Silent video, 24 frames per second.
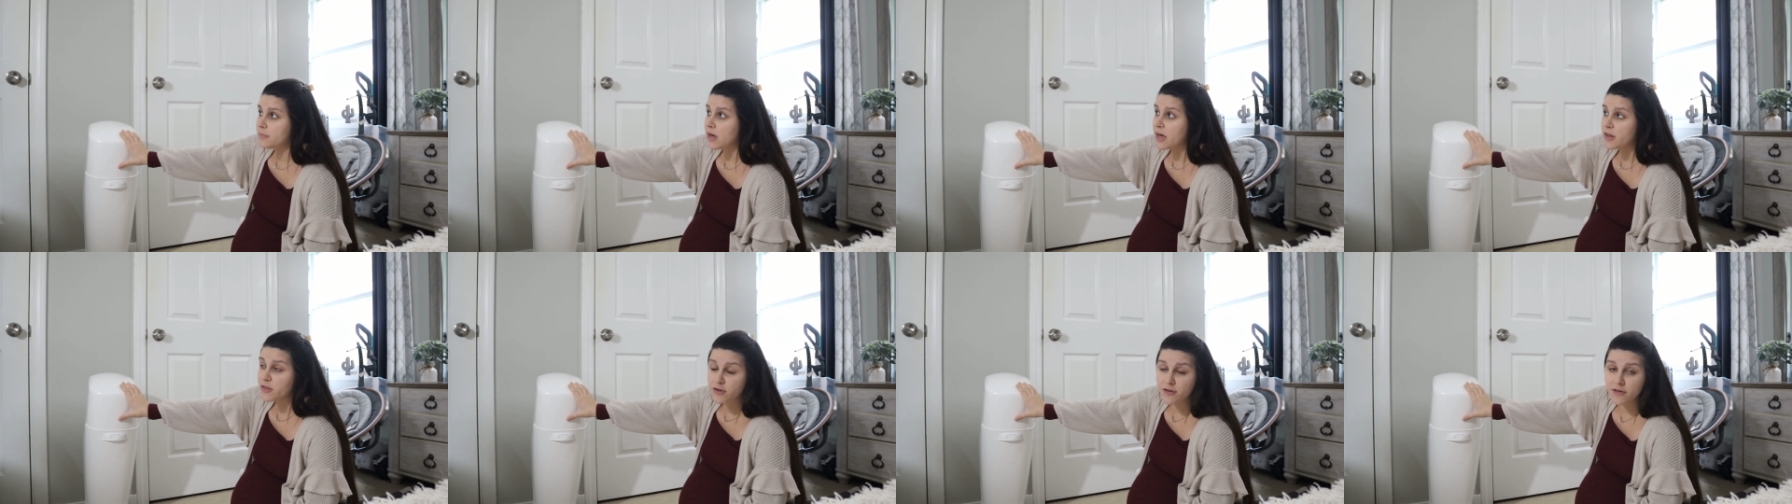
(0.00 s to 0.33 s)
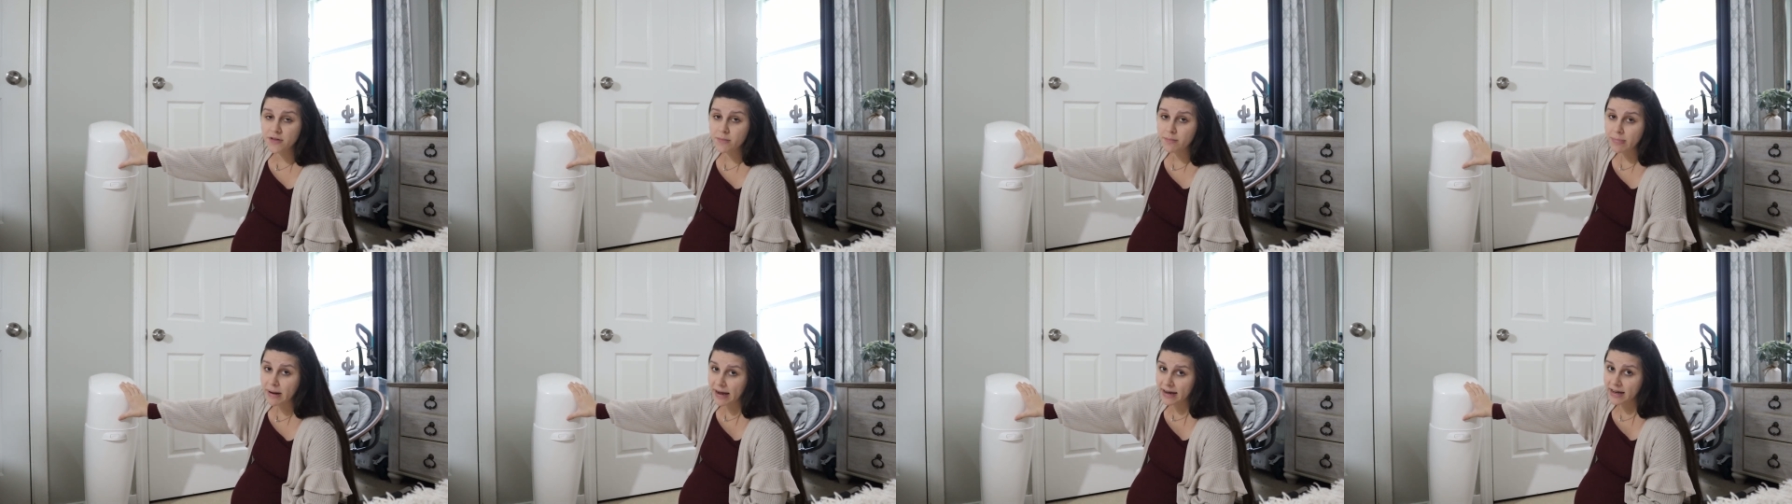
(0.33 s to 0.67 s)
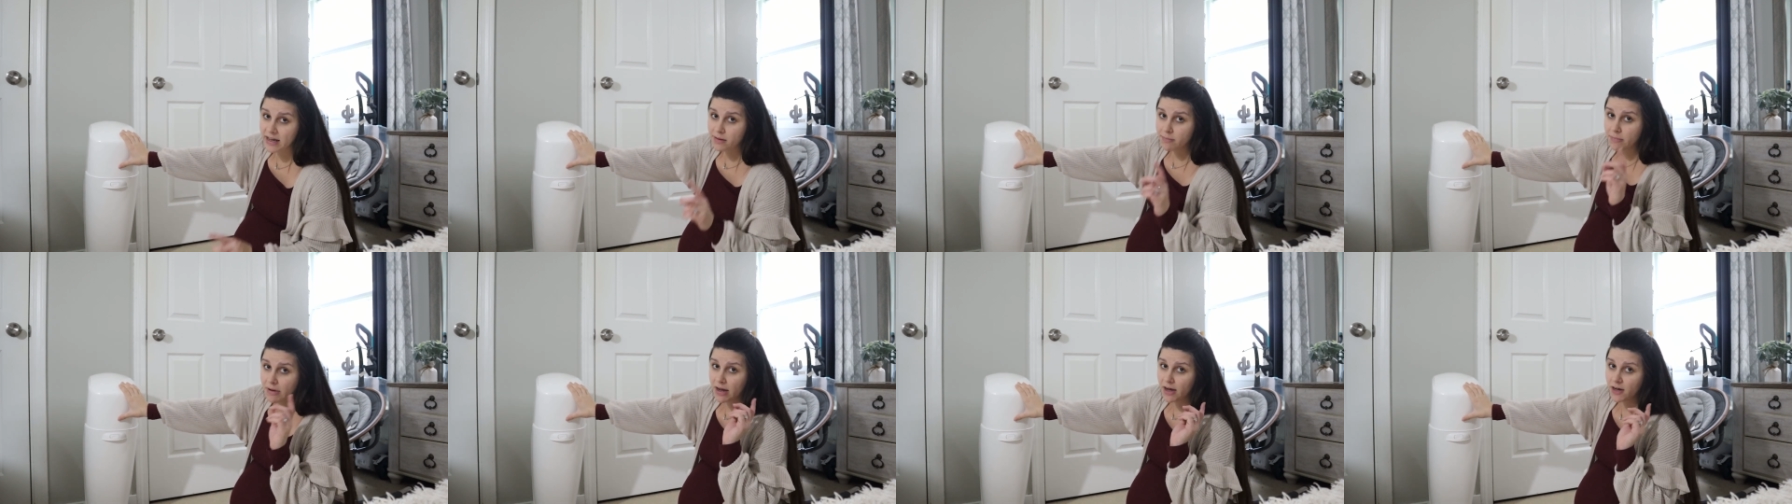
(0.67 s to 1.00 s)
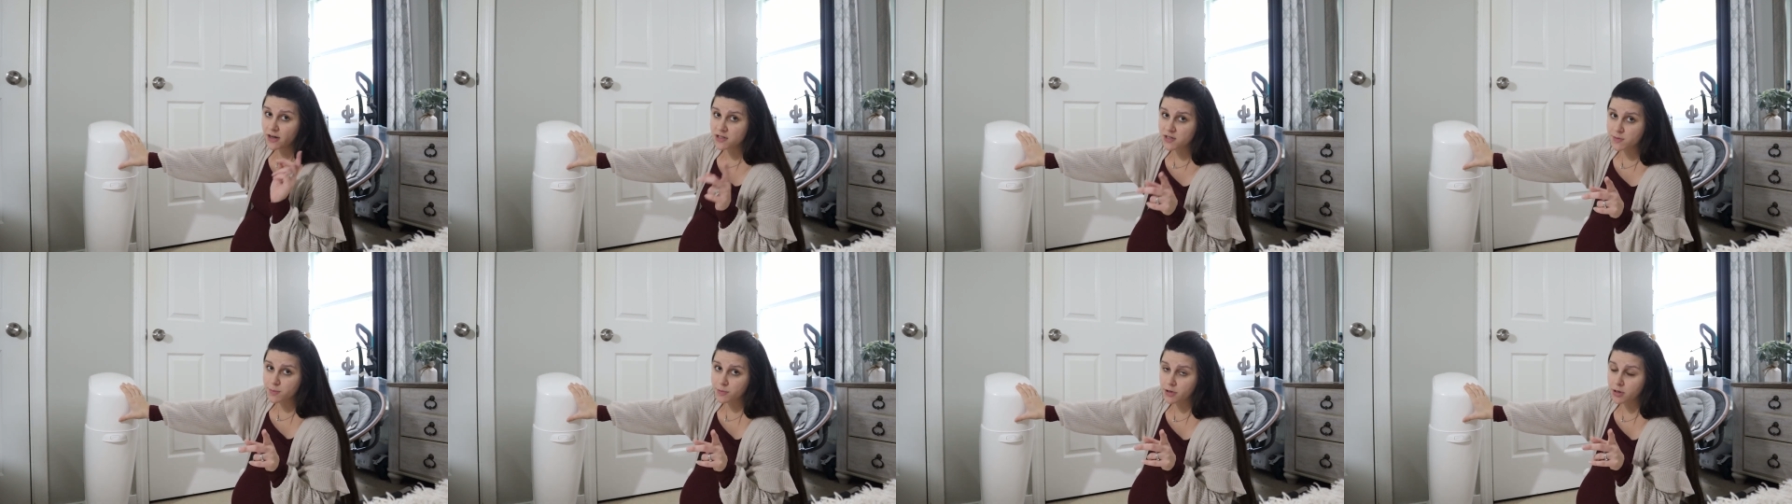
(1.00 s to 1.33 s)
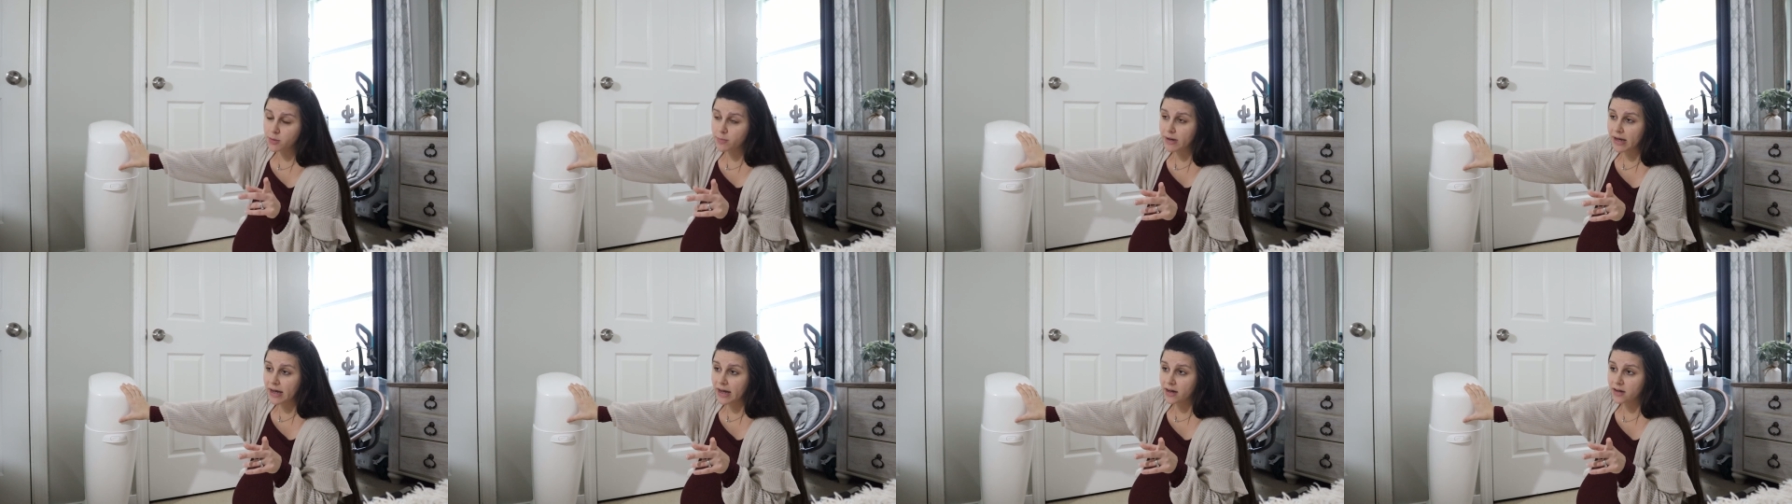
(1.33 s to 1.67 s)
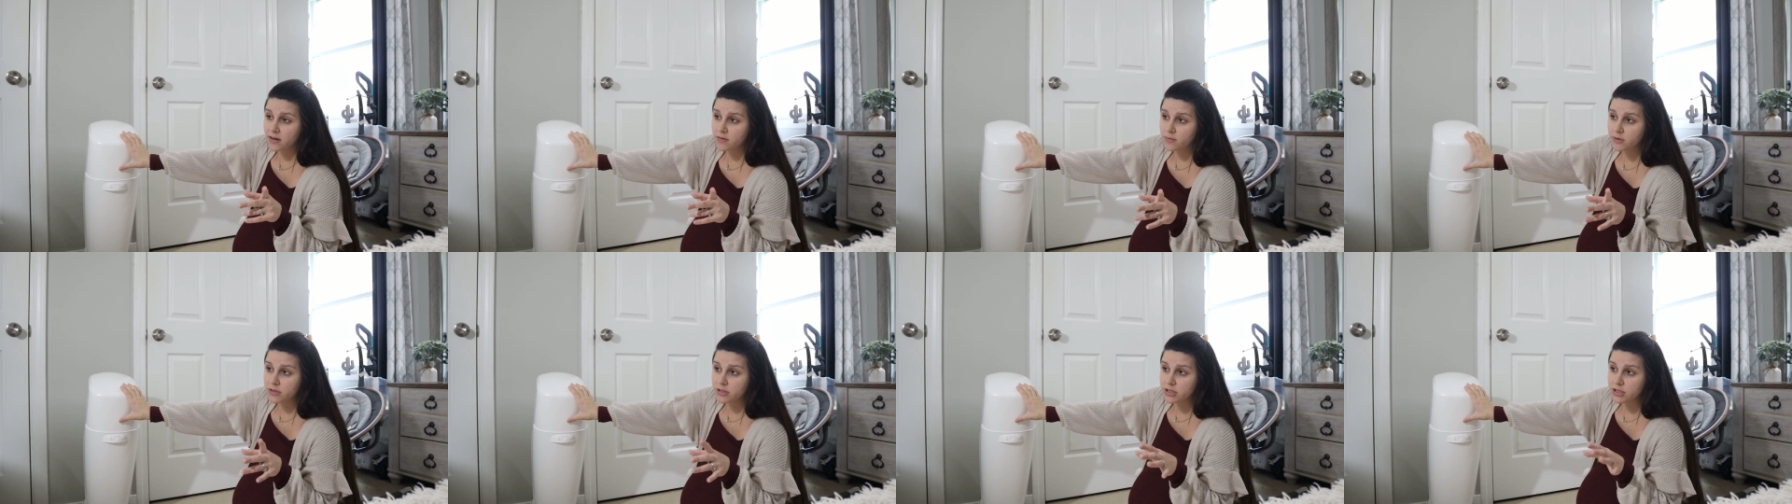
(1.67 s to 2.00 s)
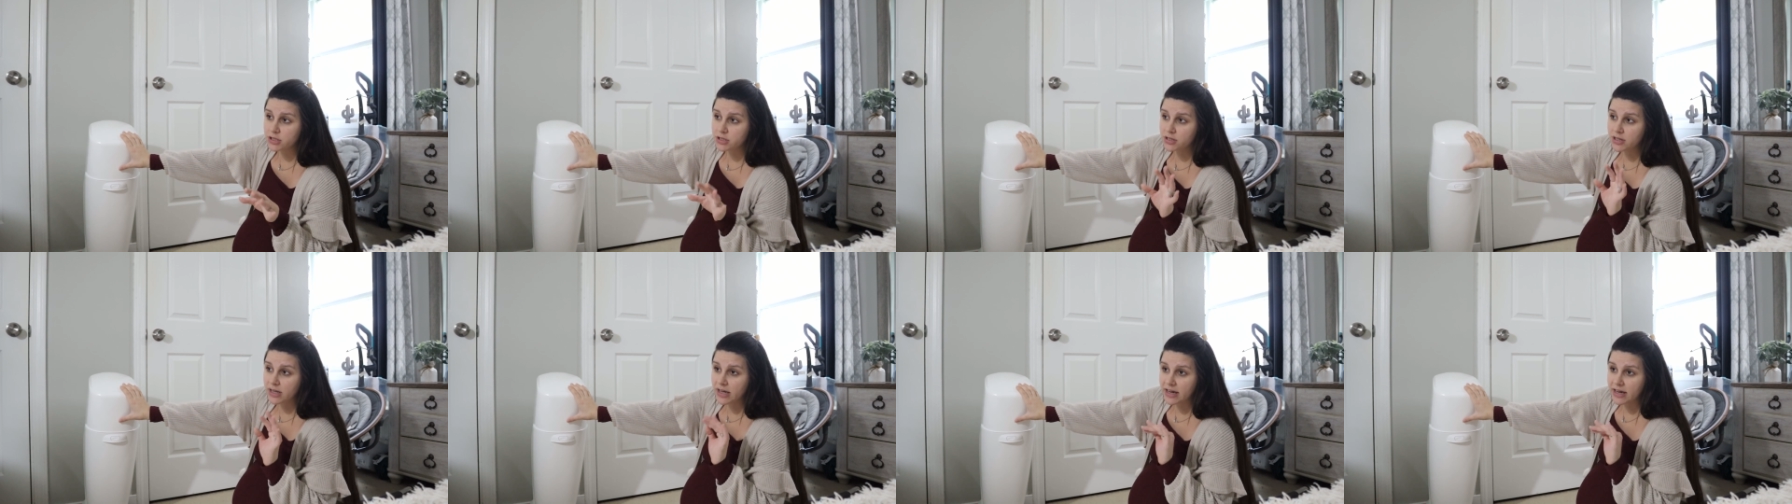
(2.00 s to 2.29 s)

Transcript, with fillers: other than packing my hospital bag, which,